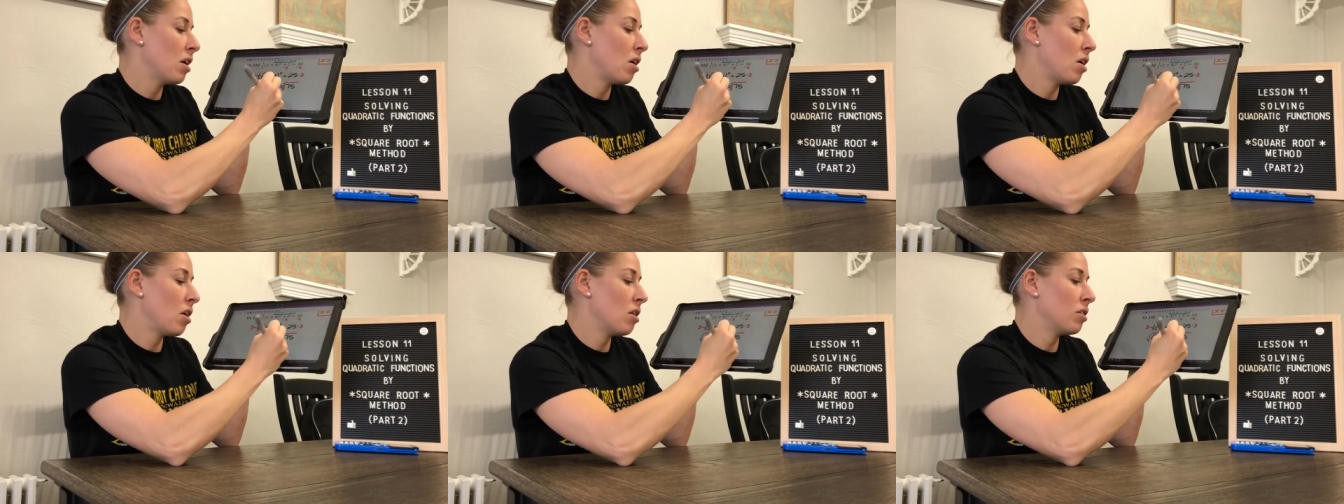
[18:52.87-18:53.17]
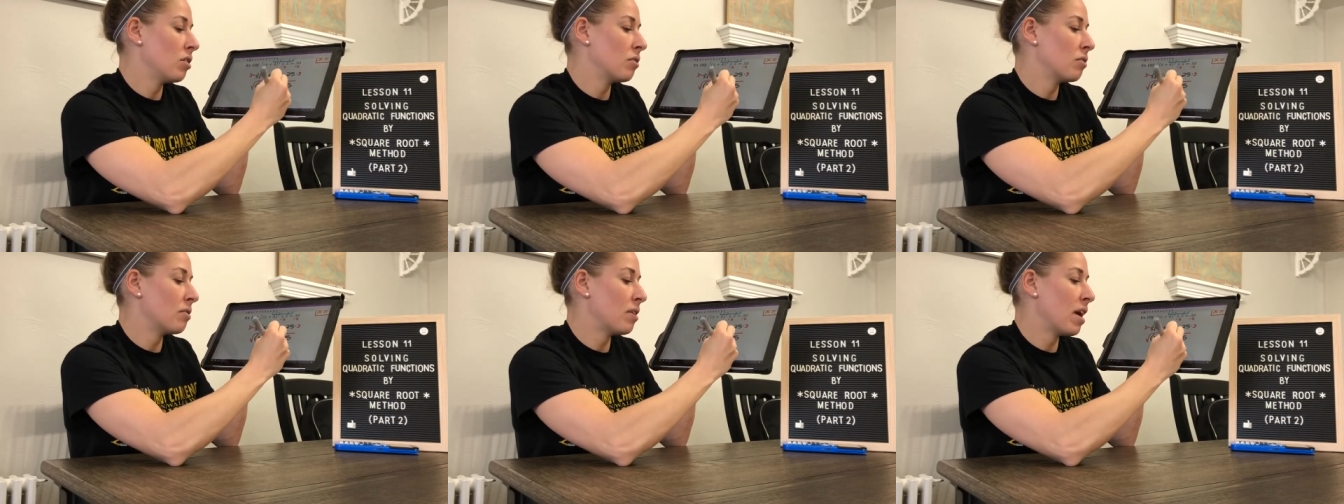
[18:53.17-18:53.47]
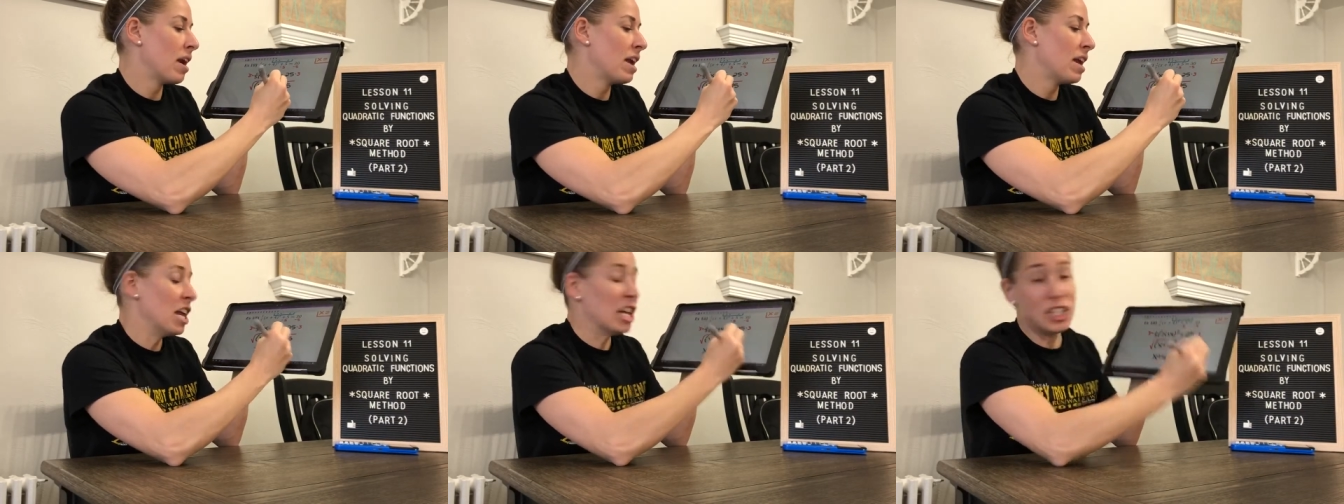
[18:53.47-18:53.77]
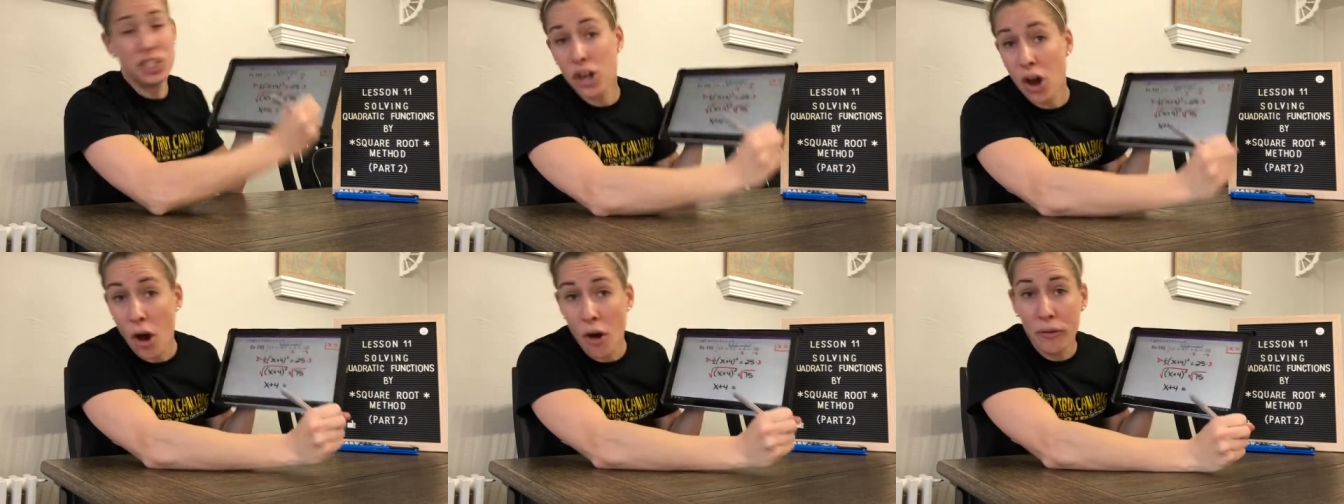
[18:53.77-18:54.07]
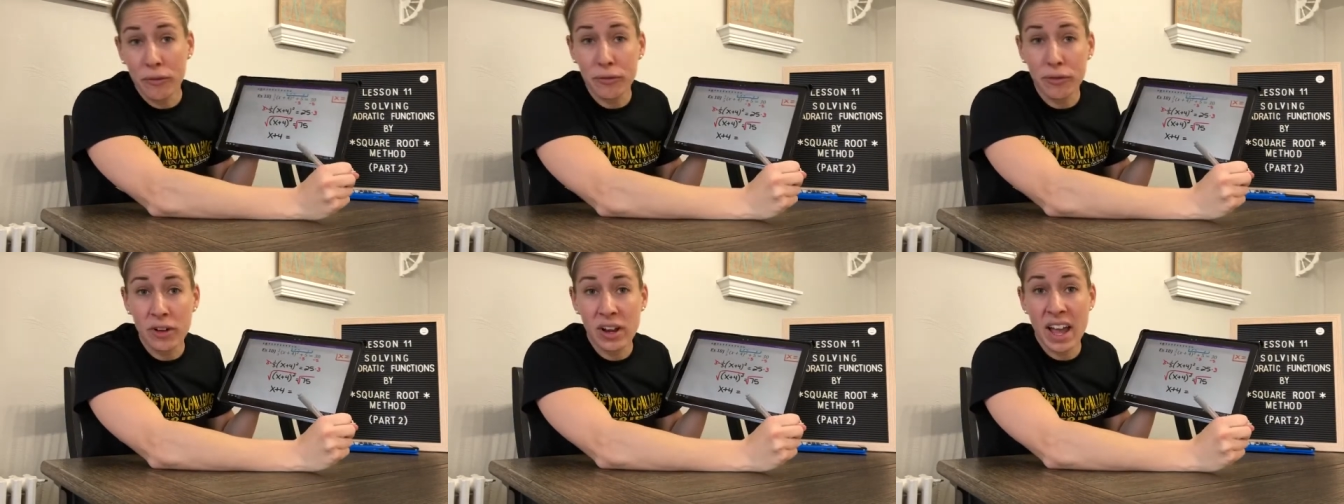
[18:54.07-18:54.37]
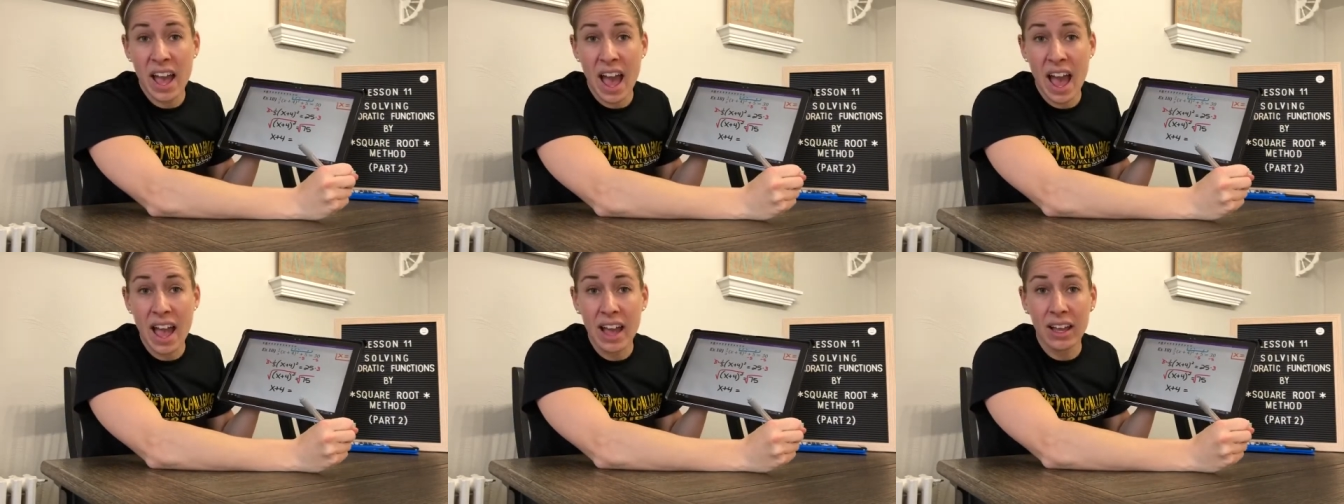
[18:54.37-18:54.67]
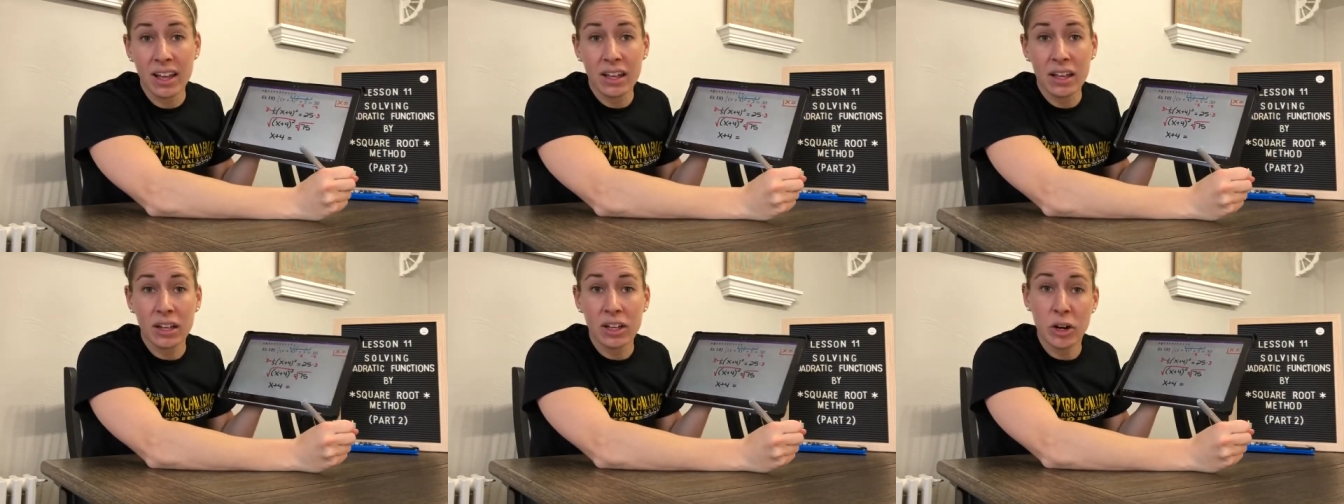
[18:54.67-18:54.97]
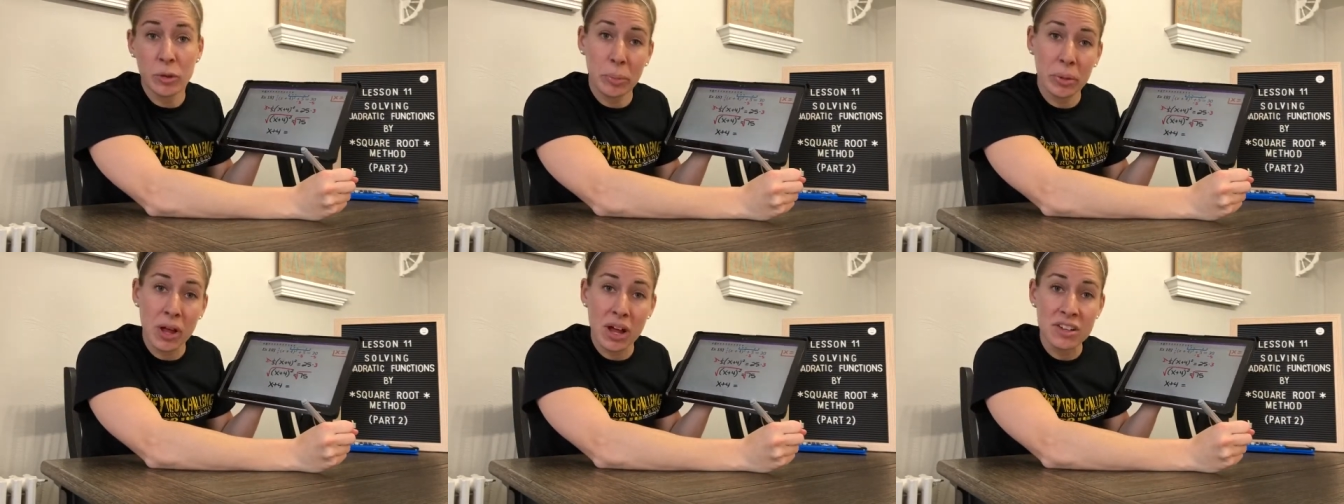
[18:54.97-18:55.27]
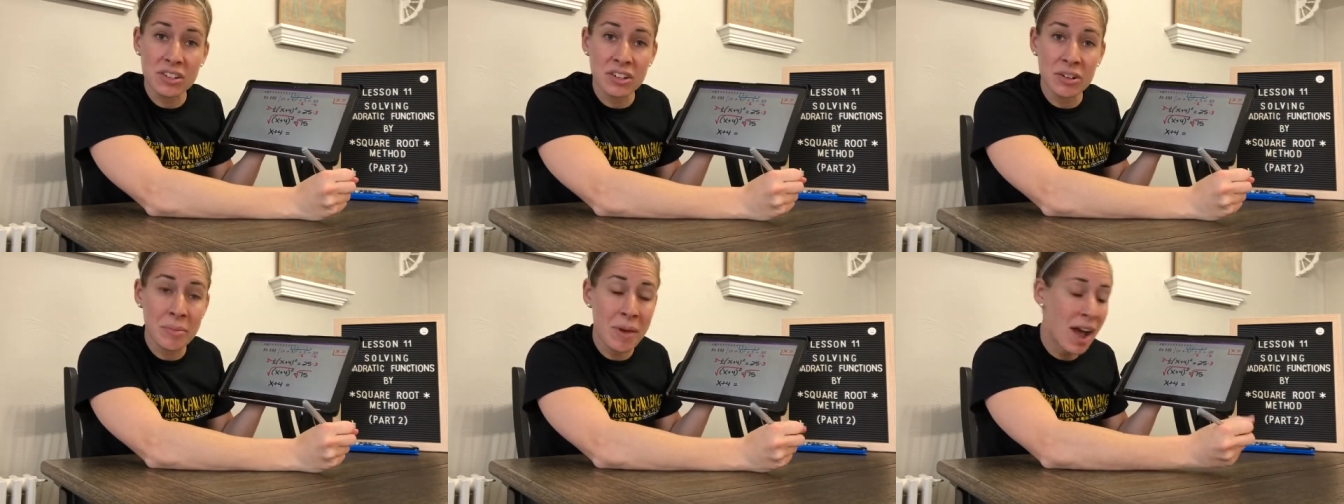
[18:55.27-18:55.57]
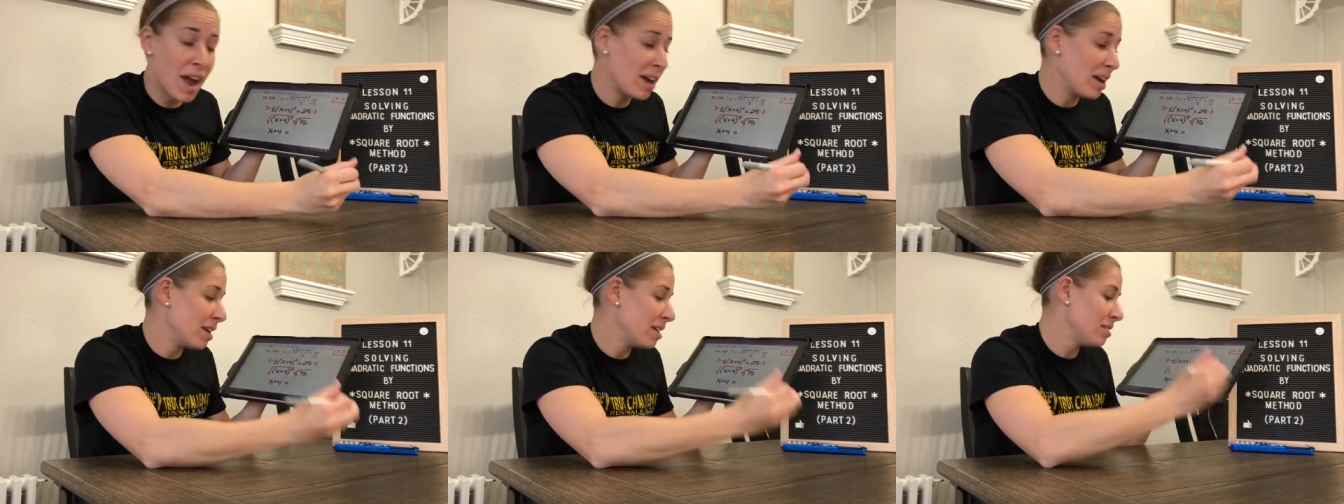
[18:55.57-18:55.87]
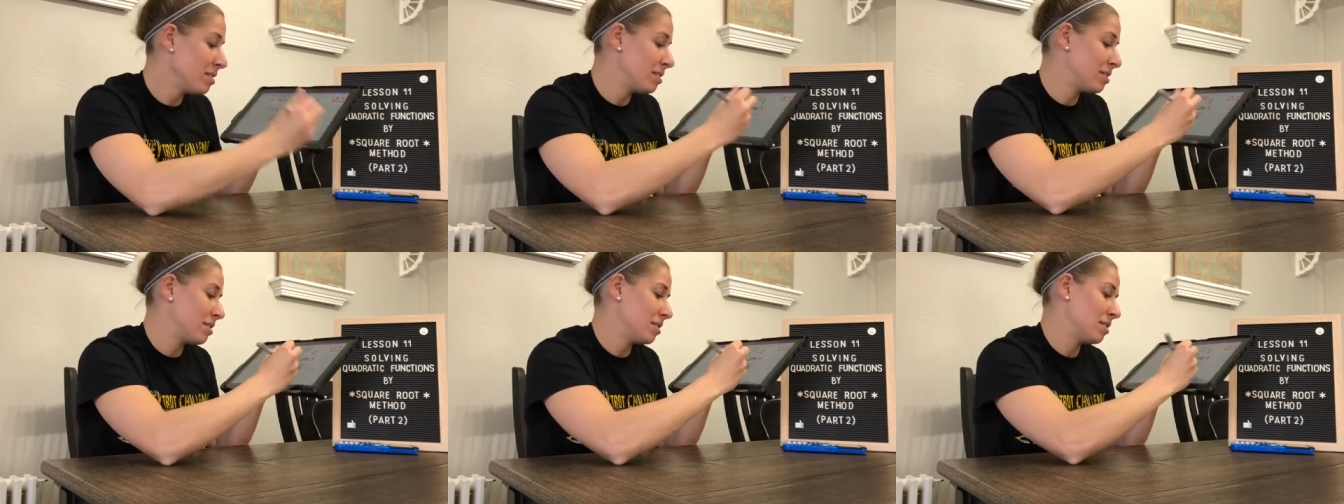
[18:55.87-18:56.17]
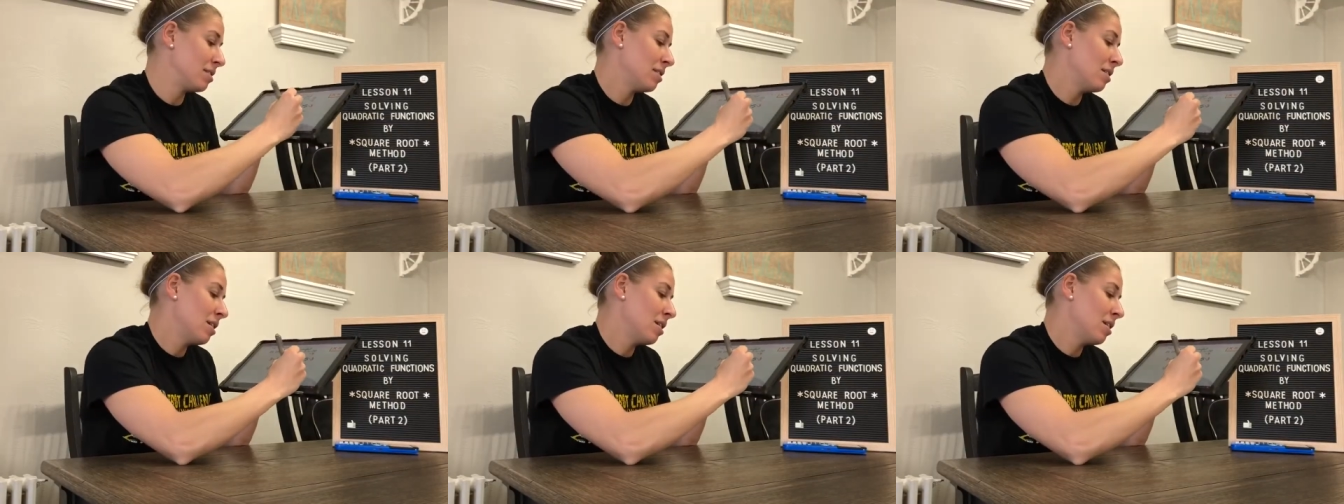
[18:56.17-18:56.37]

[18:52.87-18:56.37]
On the right, don't forget your plus or minus.